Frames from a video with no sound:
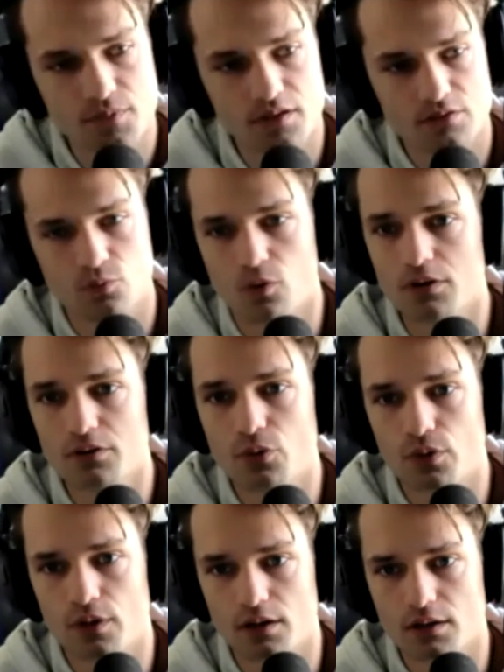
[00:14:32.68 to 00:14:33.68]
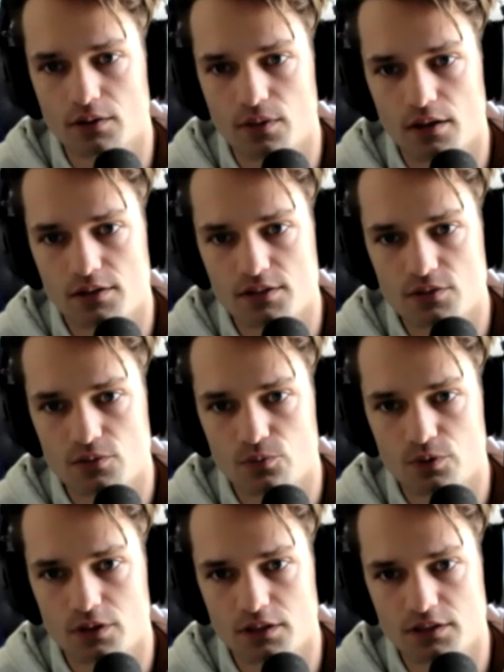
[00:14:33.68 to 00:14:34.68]
is one thing that's
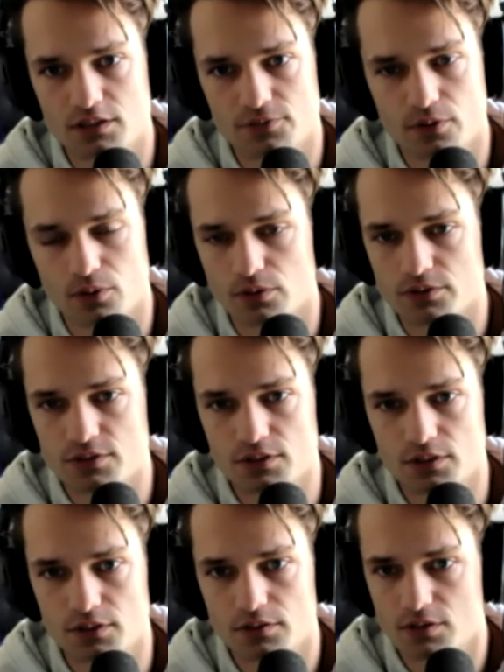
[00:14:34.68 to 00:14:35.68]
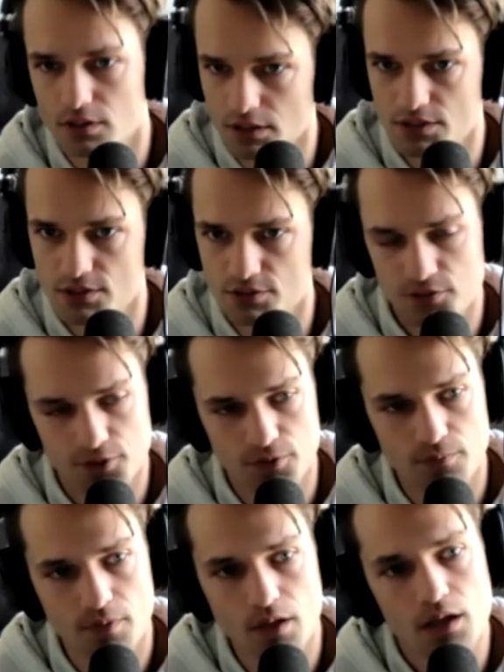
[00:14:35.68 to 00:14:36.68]
really difficult to listen to.
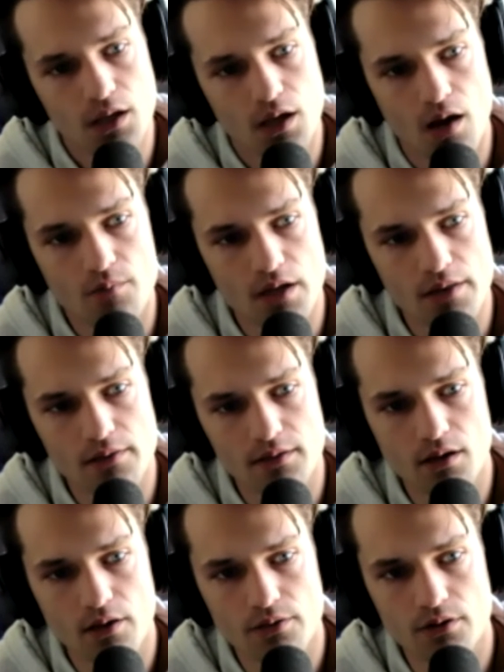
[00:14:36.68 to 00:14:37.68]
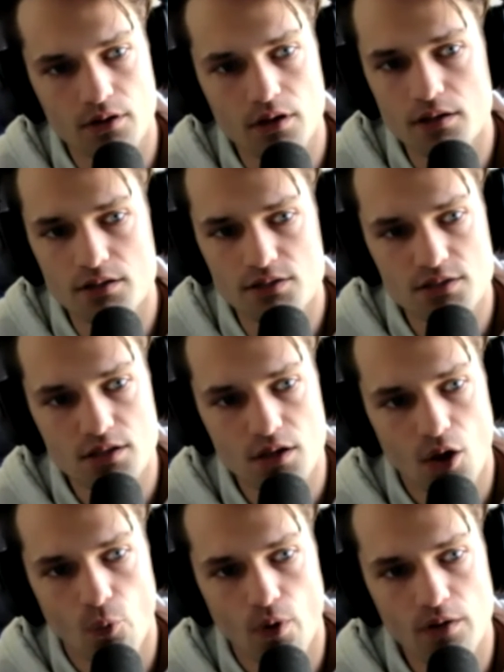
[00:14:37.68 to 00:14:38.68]
And then the other is
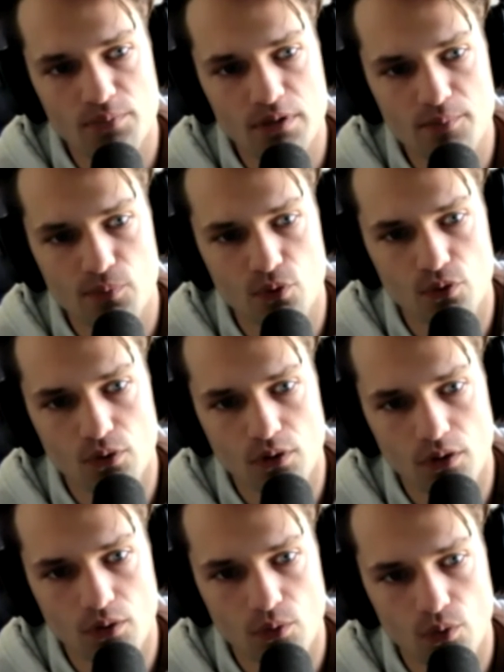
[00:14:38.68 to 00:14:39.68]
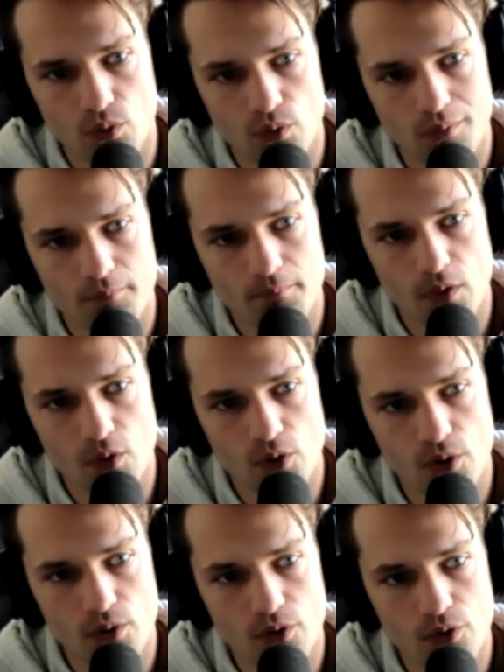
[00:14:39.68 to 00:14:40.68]
when people
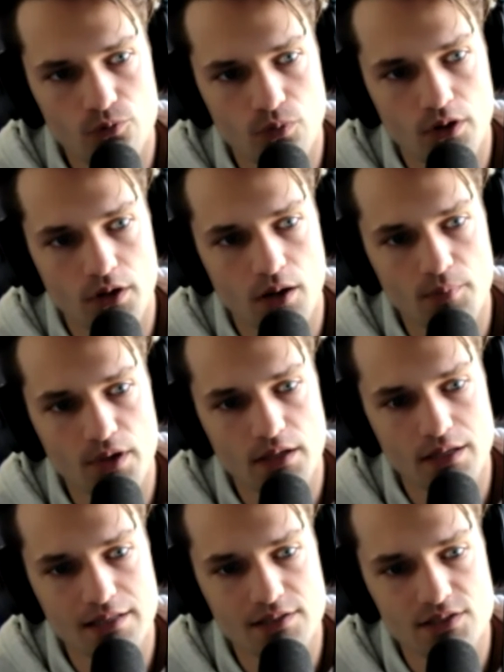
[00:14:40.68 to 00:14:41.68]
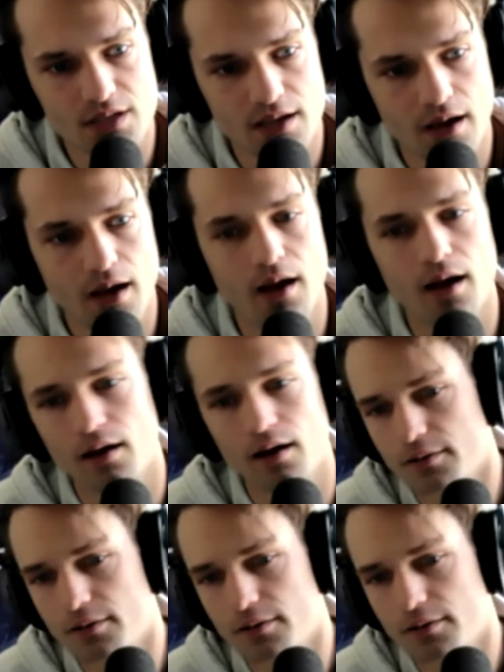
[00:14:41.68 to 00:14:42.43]
who will come in and say, the